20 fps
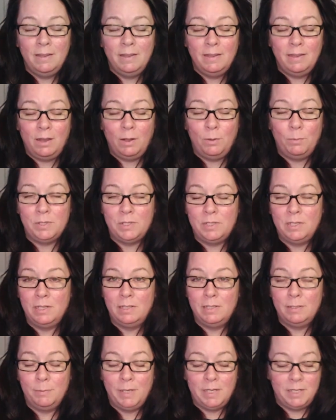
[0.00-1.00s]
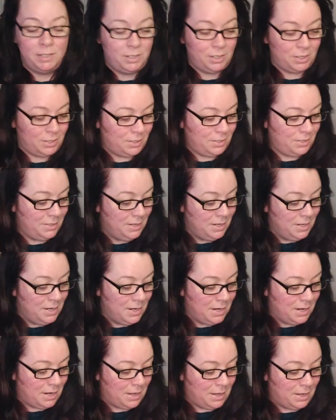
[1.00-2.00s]
almost a semester
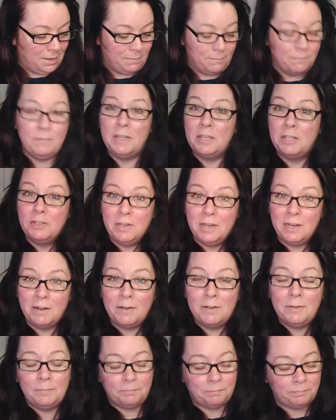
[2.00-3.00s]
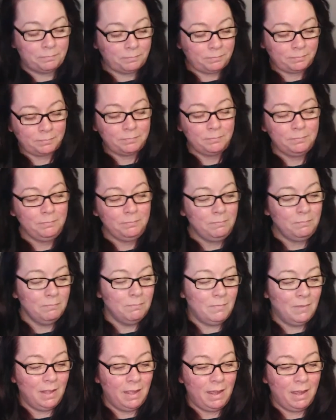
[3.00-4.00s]
this year,
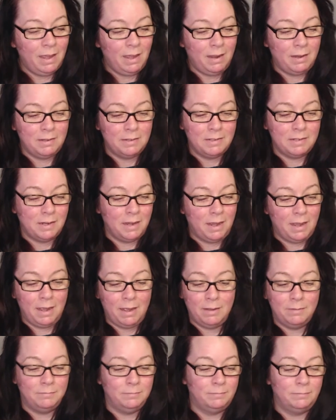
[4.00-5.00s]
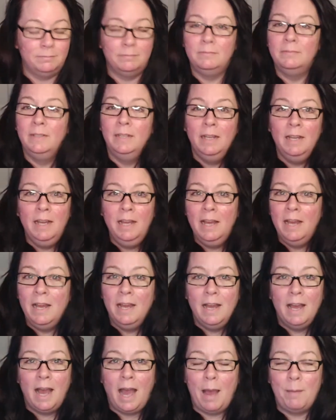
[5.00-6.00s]
and
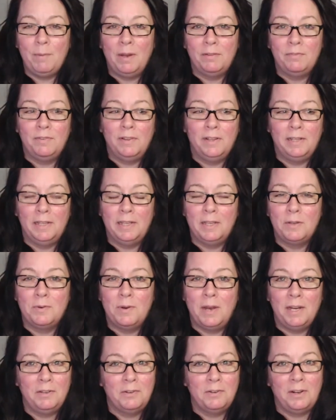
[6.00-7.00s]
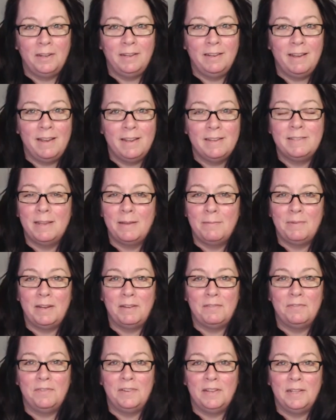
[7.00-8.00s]
I'm not feeling quite organized. I'm not
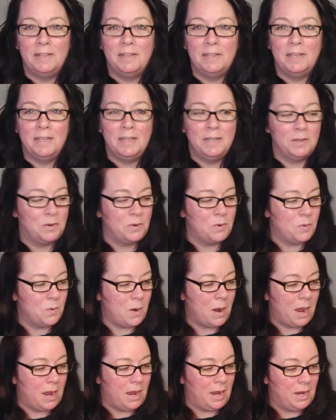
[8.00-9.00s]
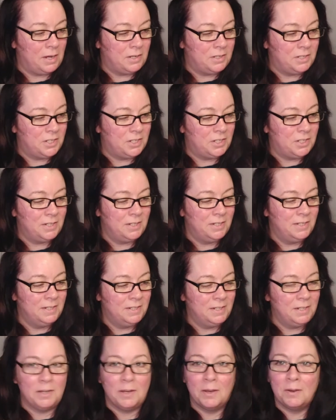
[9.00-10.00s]
feeling quite,
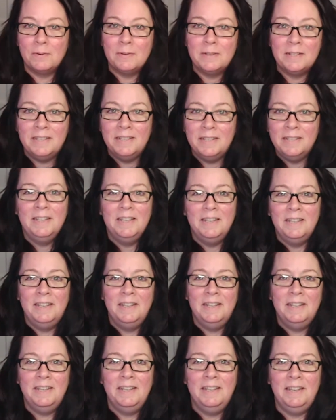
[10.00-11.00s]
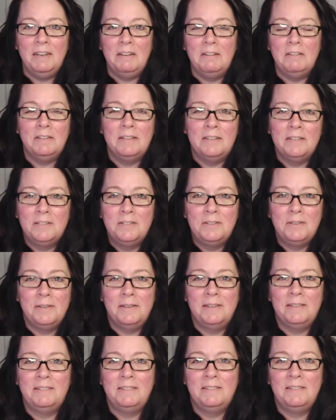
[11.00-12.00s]
into
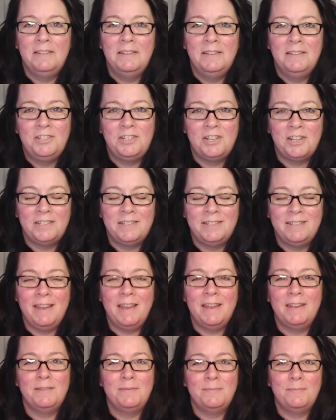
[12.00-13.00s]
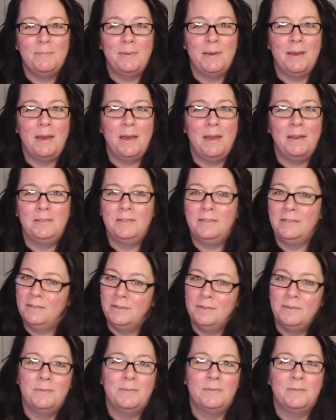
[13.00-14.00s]
it just yet, but
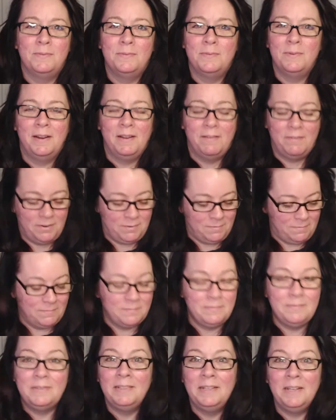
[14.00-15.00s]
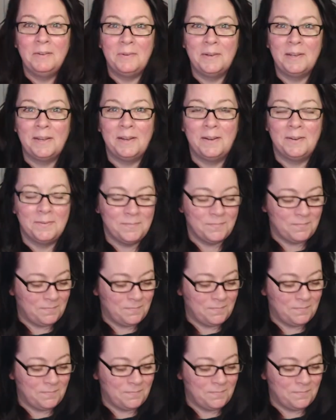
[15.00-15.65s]
whatever. Here we go.